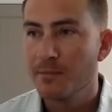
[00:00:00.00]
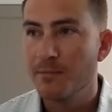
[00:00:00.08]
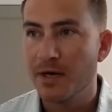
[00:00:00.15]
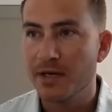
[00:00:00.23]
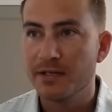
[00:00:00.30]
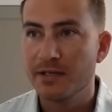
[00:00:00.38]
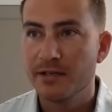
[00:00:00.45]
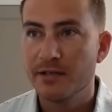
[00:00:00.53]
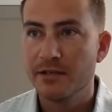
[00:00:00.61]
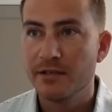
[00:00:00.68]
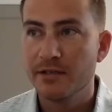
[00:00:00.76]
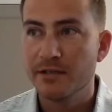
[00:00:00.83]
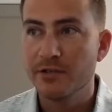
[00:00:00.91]
But
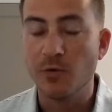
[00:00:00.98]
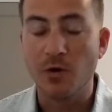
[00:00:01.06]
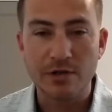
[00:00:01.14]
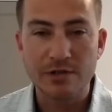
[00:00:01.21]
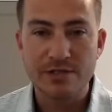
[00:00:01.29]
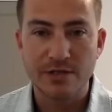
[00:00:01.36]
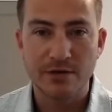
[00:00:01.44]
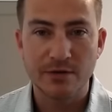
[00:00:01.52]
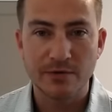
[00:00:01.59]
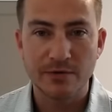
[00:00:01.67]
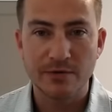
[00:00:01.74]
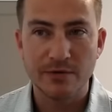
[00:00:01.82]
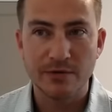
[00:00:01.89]
you
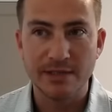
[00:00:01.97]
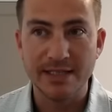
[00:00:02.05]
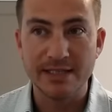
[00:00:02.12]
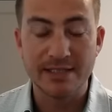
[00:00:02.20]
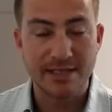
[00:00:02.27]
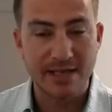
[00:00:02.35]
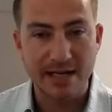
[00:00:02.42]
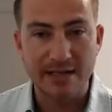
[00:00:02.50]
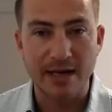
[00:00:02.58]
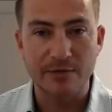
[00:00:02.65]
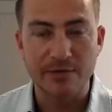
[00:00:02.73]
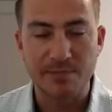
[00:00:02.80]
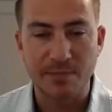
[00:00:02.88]
also need to take
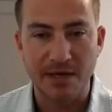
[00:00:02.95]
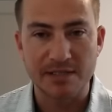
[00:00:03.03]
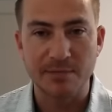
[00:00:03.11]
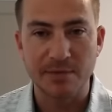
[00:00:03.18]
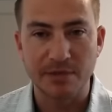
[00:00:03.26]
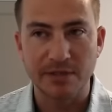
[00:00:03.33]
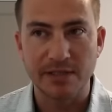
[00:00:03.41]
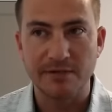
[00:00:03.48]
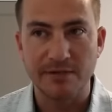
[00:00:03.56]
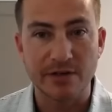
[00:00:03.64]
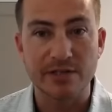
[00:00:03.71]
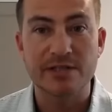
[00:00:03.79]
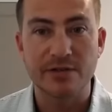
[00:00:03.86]
that responsibility
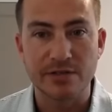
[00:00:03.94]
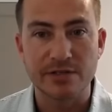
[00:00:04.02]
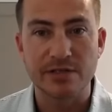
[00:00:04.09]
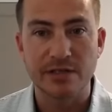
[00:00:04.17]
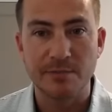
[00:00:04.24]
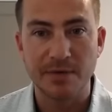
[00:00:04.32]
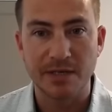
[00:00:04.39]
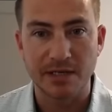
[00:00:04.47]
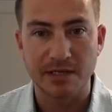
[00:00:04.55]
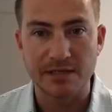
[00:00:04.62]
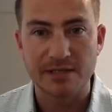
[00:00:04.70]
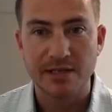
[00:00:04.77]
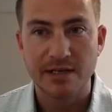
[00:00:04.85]
very seriously,
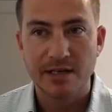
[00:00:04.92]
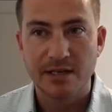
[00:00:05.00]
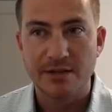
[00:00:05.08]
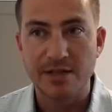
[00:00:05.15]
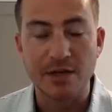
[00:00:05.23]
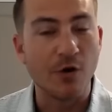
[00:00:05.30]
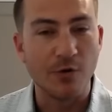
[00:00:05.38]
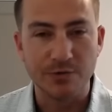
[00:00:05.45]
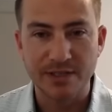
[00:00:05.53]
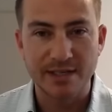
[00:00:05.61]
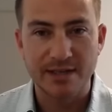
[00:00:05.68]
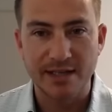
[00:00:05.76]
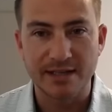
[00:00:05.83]
because the
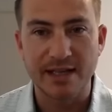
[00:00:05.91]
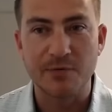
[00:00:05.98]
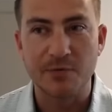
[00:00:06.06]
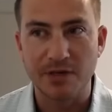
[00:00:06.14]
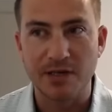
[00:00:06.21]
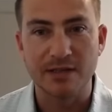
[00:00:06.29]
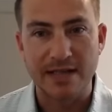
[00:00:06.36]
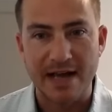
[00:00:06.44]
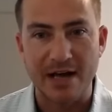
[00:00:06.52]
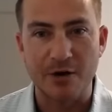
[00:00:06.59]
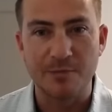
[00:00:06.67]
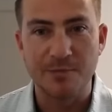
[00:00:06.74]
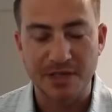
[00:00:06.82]
only thing that will
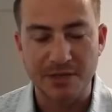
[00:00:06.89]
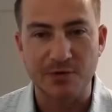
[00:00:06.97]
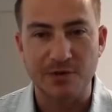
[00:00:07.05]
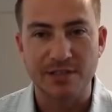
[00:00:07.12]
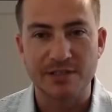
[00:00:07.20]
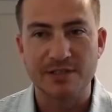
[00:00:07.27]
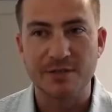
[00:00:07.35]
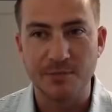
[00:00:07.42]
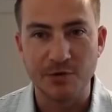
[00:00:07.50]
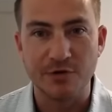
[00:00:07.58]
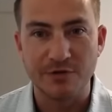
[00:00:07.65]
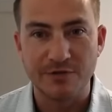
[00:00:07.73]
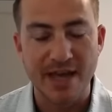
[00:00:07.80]
allow Bitcoin to
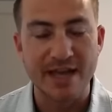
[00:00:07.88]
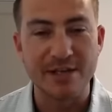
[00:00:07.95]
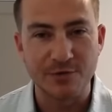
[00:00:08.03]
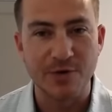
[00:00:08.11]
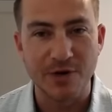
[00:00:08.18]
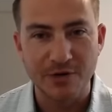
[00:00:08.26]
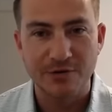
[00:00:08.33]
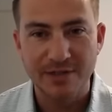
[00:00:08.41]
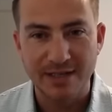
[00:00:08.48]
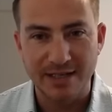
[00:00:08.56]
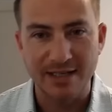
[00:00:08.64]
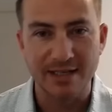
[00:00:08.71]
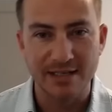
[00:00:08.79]
move that you
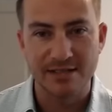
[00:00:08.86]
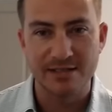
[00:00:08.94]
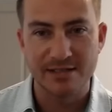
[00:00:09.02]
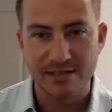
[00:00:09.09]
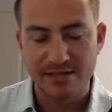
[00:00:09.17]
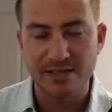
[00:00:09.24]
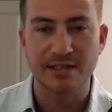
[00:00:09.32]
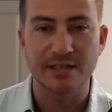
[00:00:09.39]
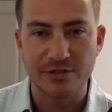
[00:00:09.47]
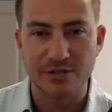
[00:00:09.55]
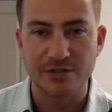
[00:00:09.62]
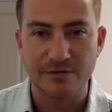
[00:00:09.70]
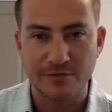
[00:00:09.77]
own is
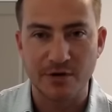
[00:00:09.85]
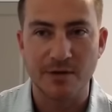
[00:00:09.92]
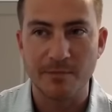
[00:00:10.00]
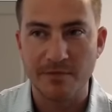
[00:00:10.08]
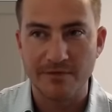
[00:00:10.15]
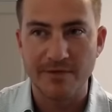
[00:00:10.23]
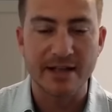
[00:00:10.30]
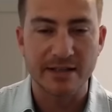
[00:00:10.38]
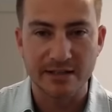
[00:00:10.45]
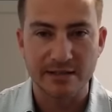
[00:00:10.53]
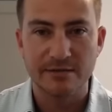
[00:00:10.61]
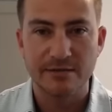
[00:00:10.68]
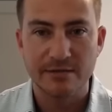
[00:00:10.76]
signatures from
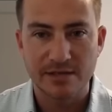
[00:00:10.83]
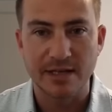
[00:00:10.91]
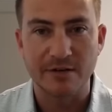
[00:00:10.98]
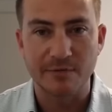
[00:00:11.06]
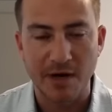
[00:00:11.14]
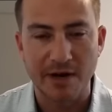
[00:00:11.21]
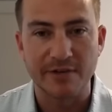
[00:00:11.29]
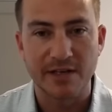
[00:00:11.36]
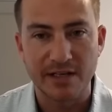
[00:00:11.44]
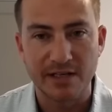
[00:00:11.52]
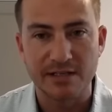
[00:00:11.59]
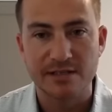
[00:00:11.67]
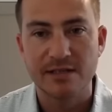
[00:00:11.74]
valid set of private
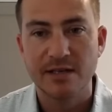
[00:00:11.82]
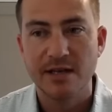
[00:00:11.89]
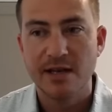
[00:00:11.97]
keys.